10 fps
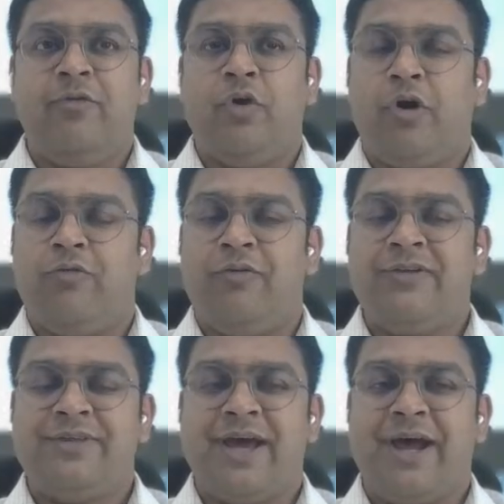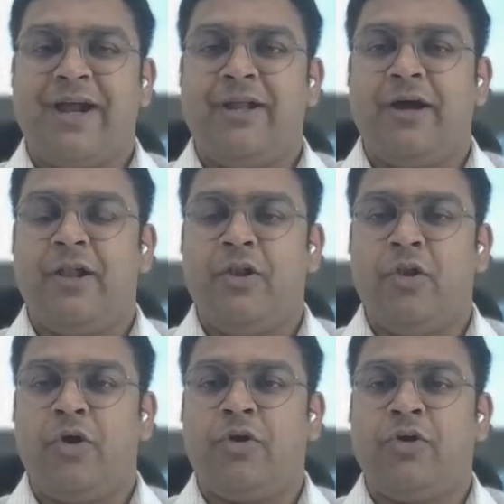always had a
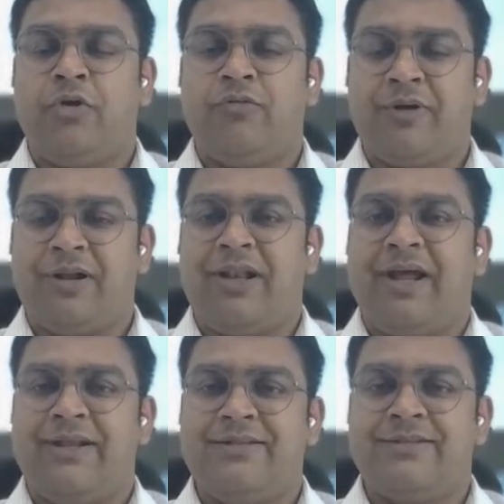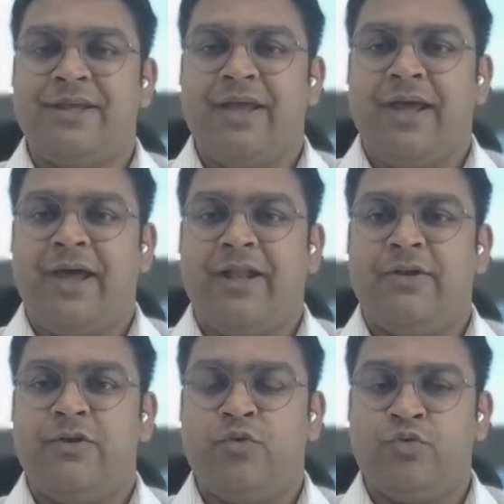lot of clients
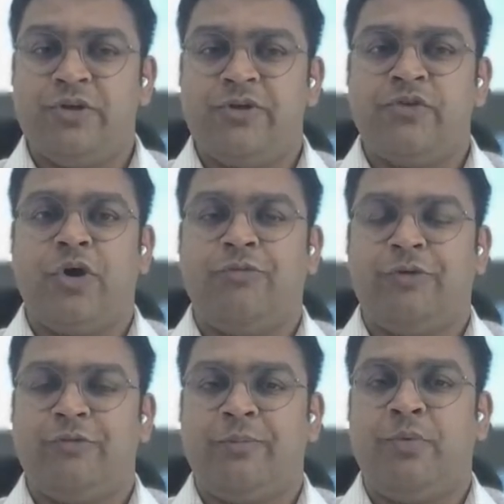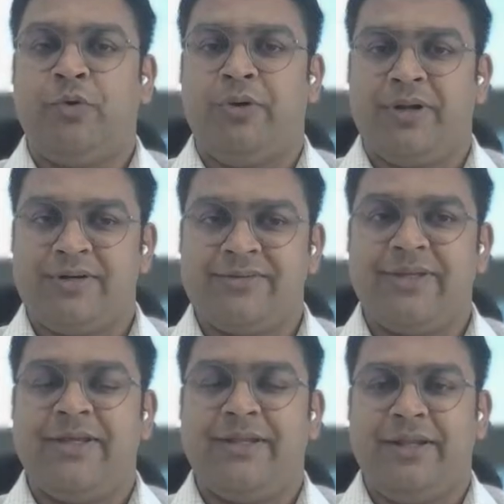and users of our
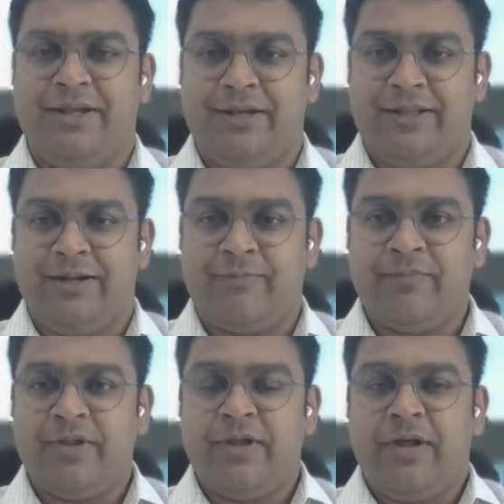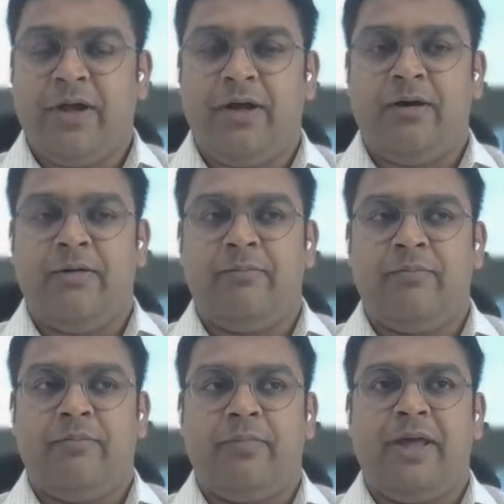products in India. Uh,
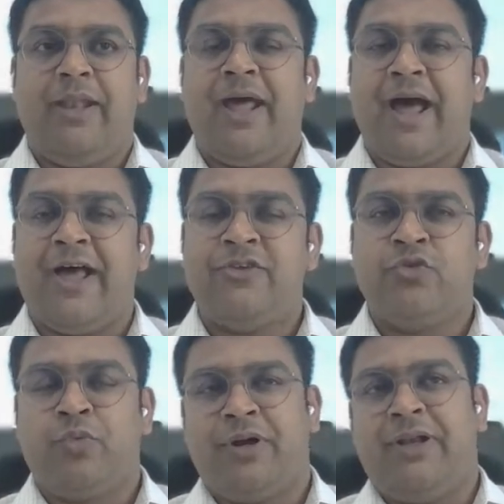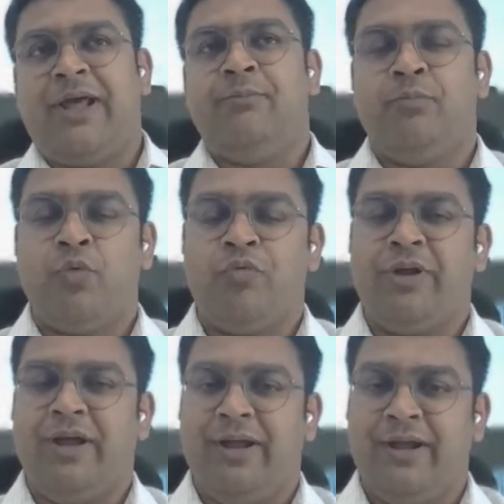and as Sonatype moved
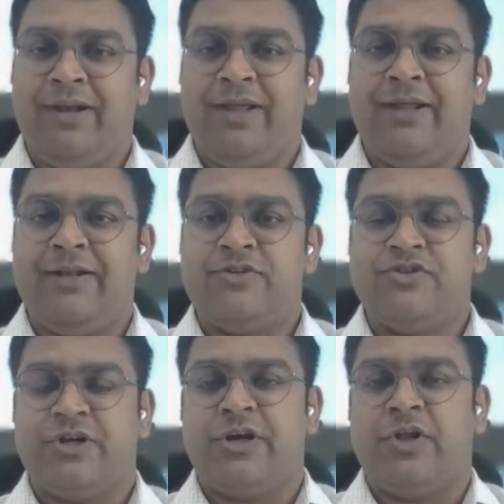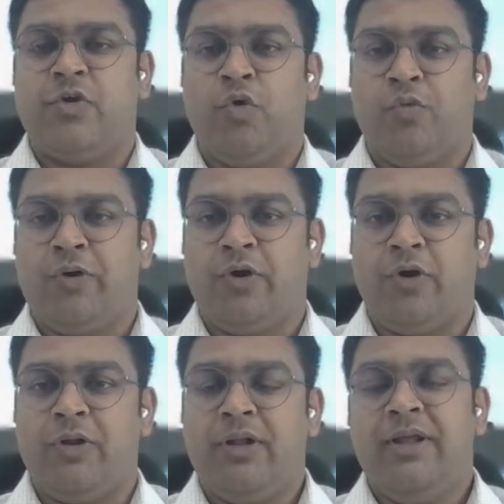ahead in its journey
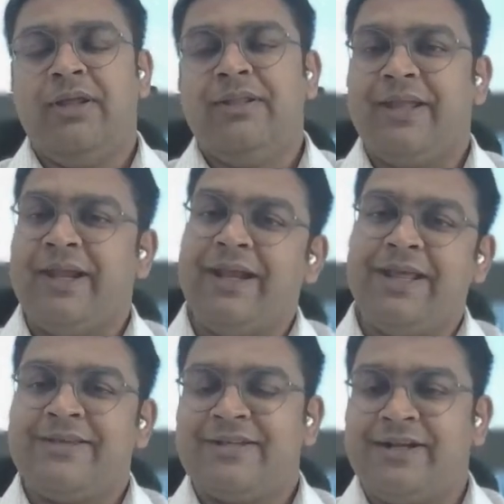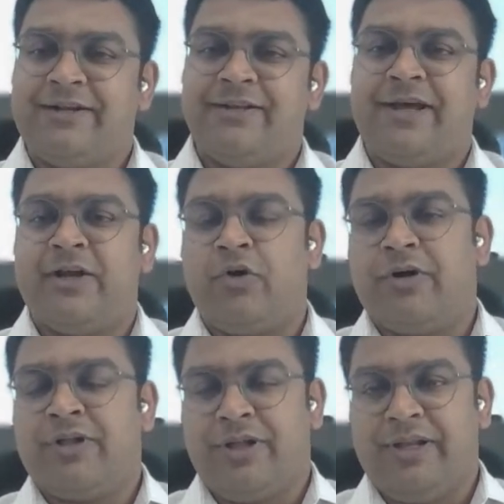overall, the India Center that
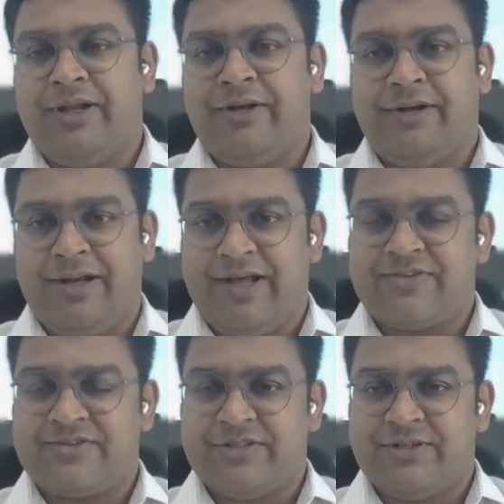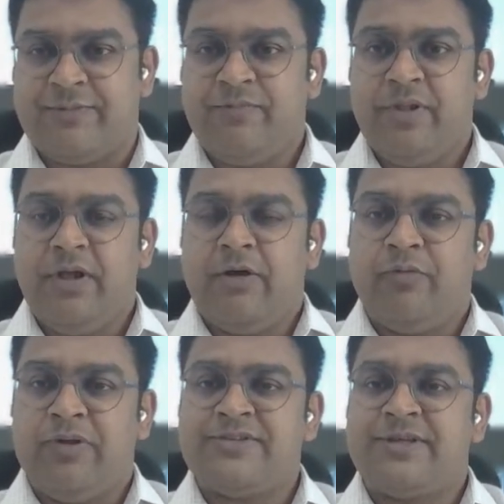got created last year
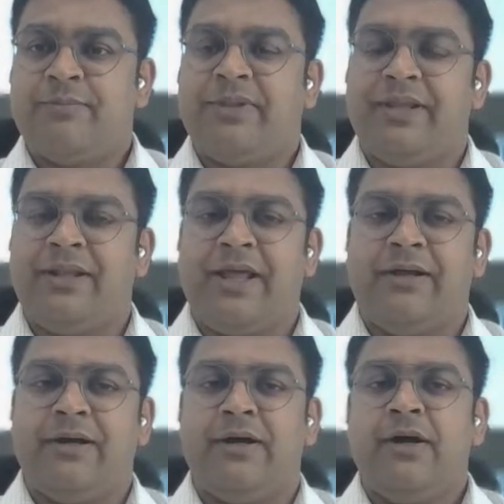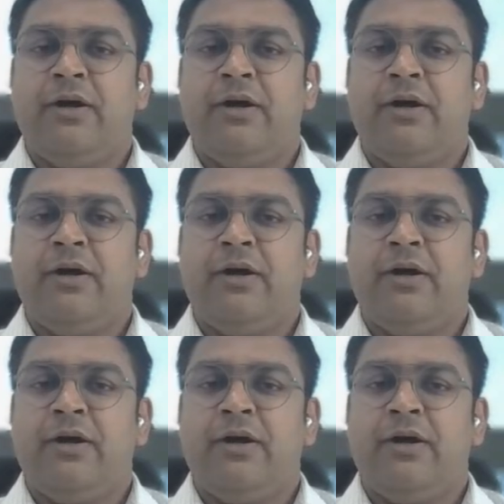with something like a